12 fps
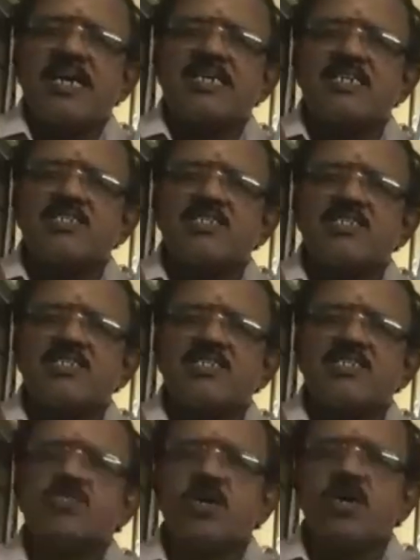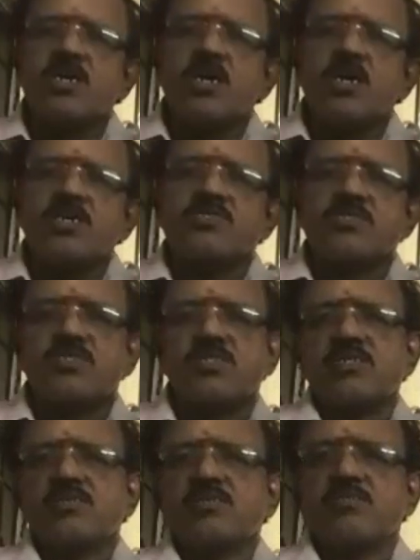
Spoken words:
energy is not lost.